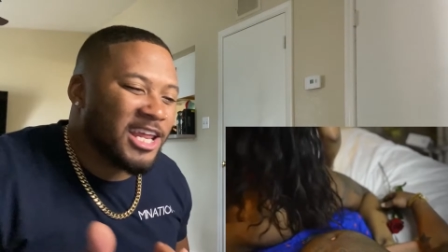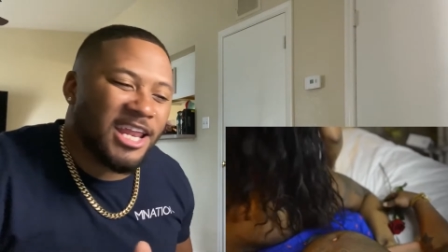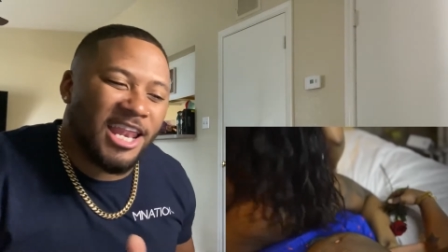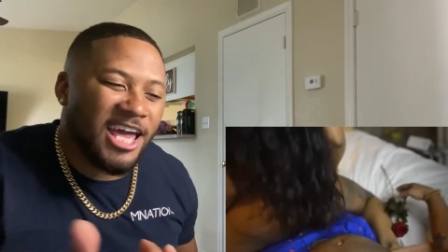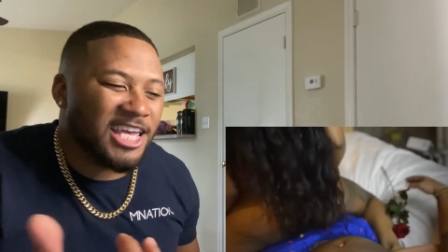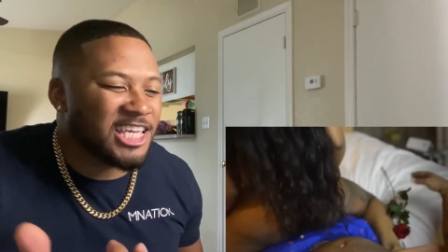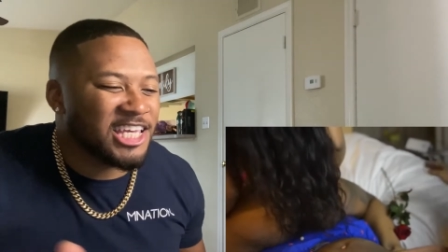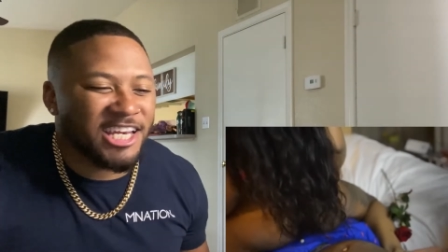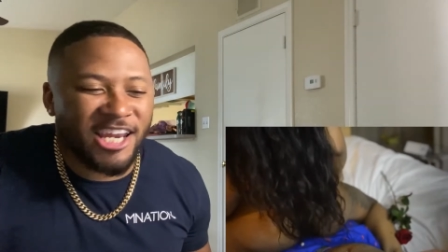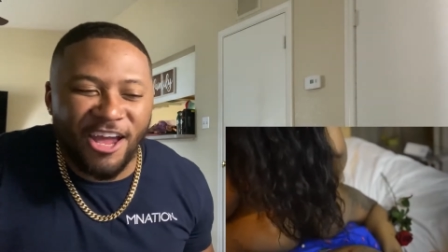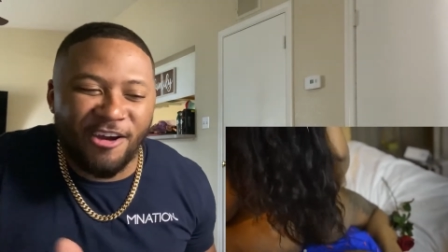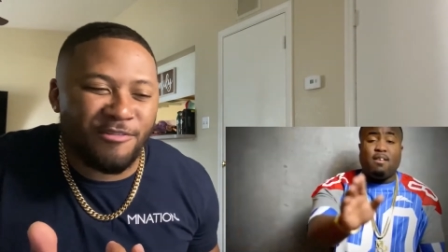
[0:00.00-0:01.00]
like
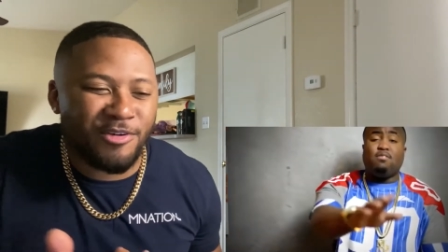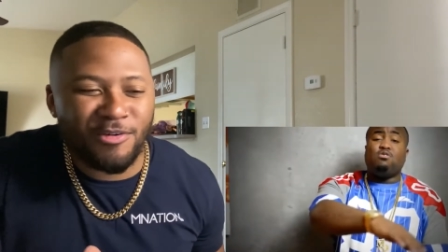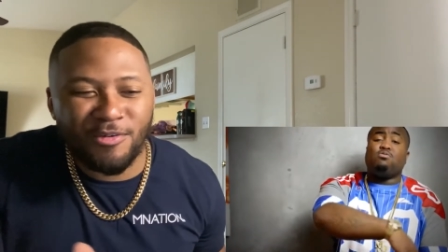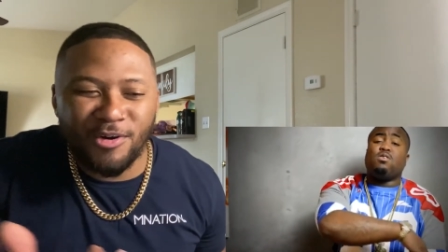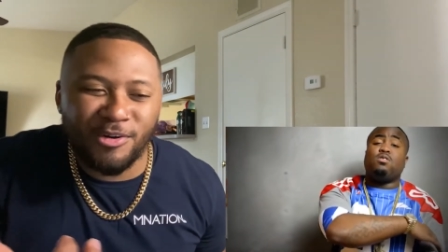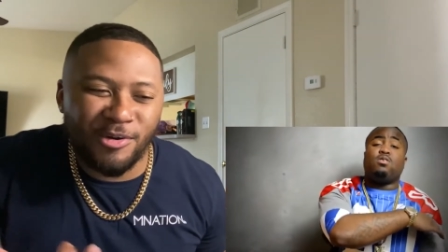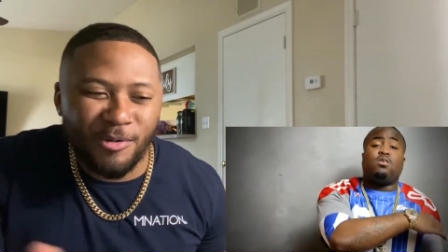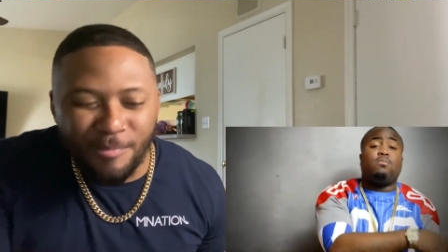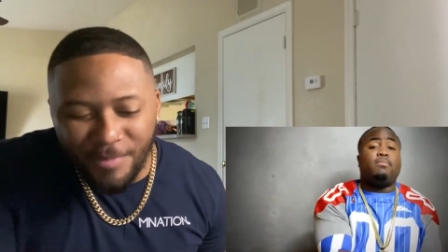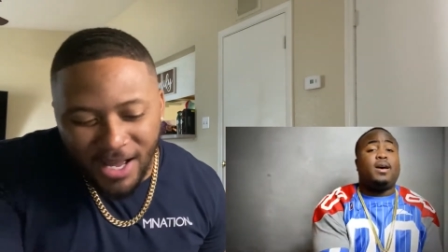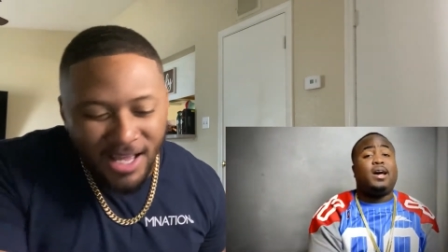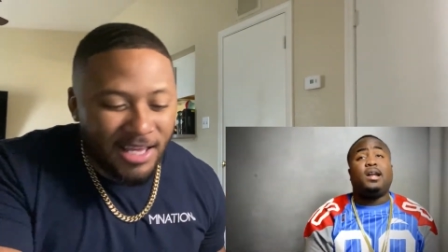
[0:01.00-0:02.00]
you never rode
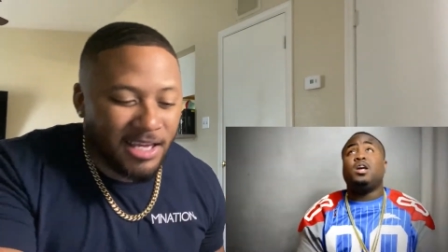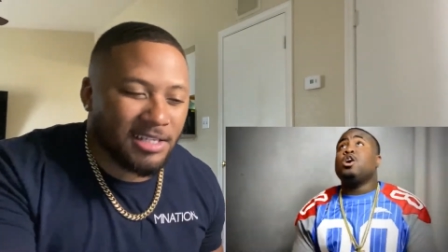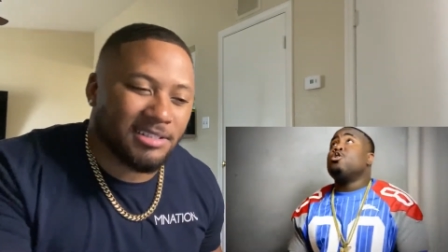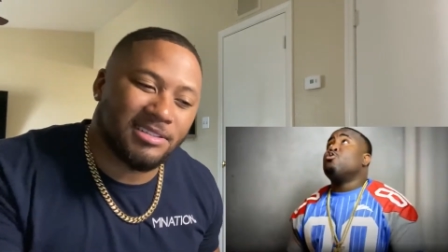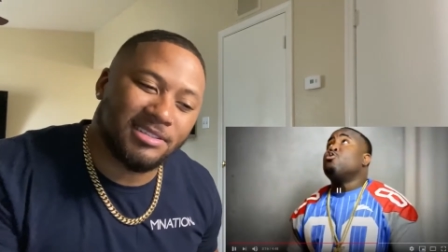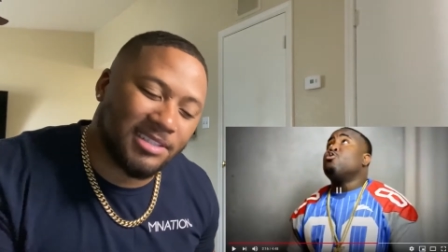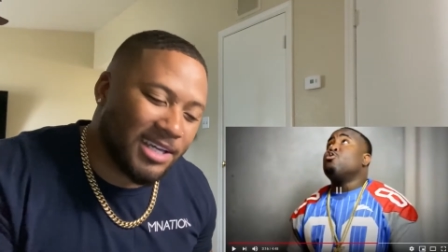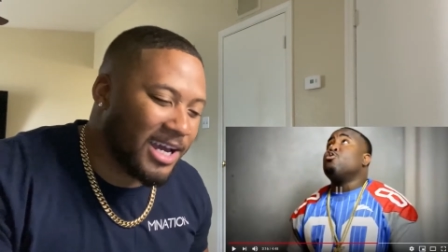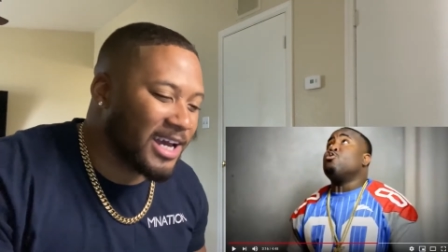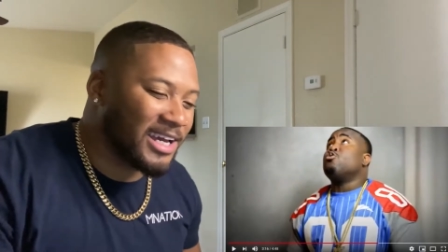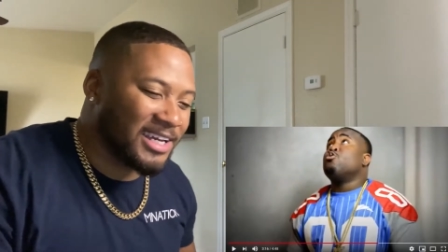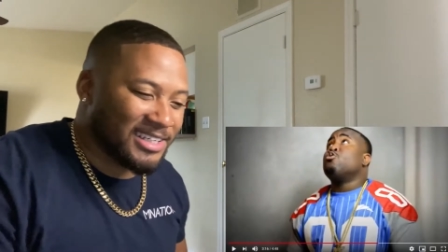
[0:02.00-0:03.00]
nobody.
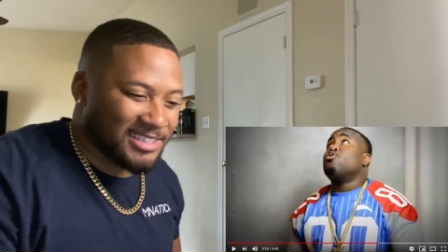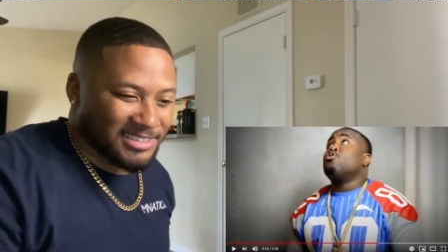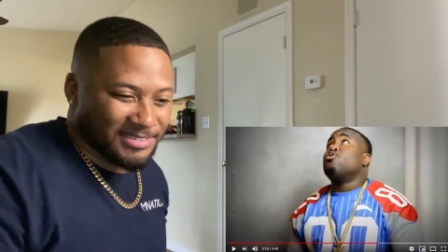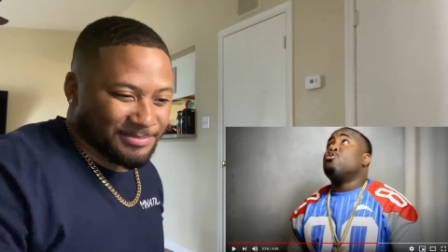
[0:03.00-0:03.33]
Hey.